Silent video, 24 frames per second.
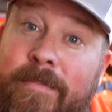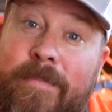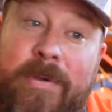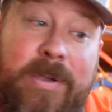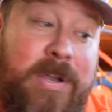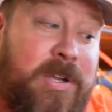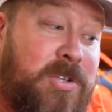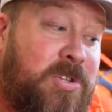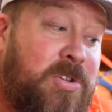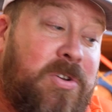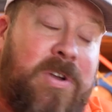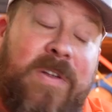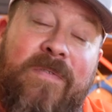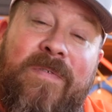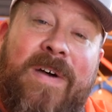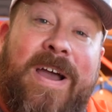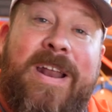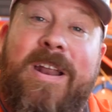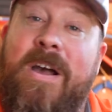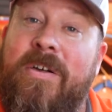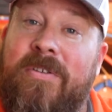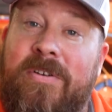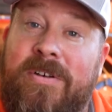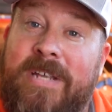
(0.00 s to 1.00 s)
because you can
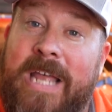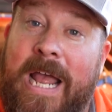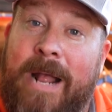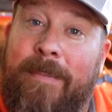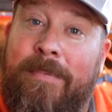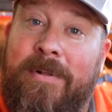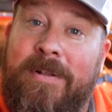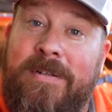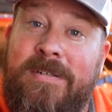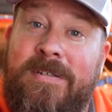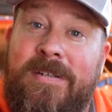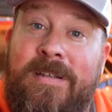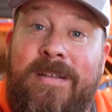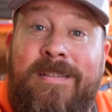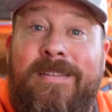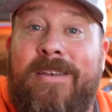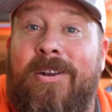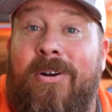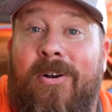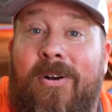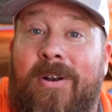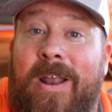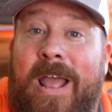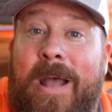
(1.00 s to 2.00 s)
find other tablets
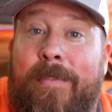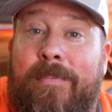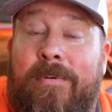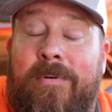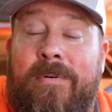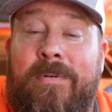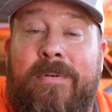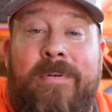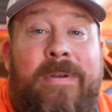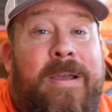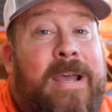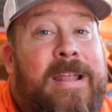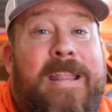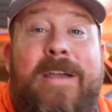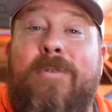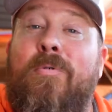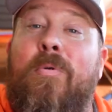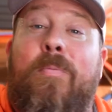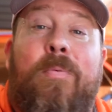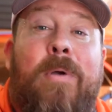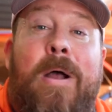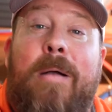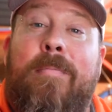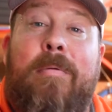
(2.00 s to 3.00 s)
that aren't Apple, and they
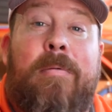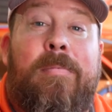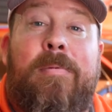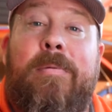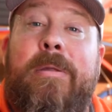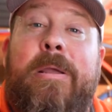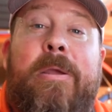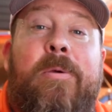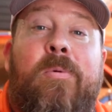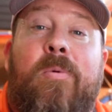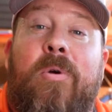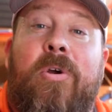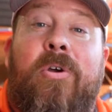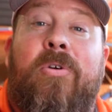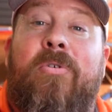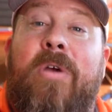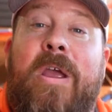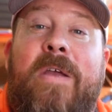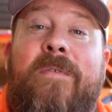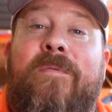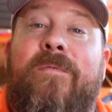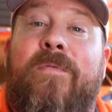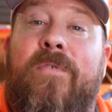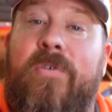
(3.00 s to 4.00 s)
will probably work
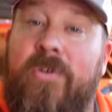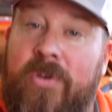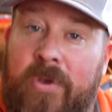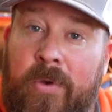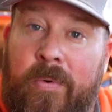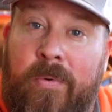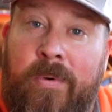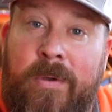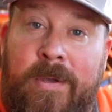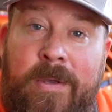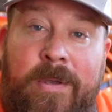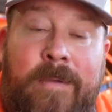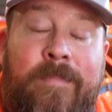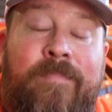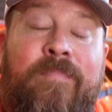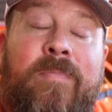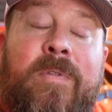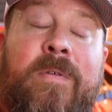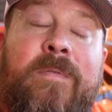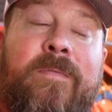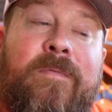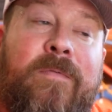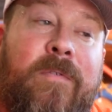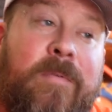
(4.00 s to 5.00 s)
great for you.
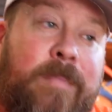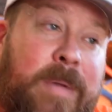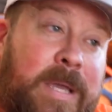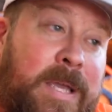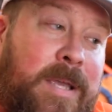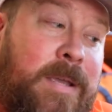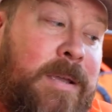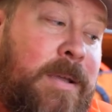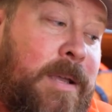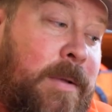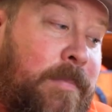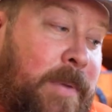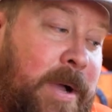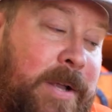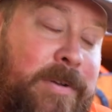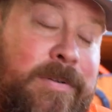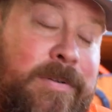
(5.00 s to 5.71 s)
For me, in my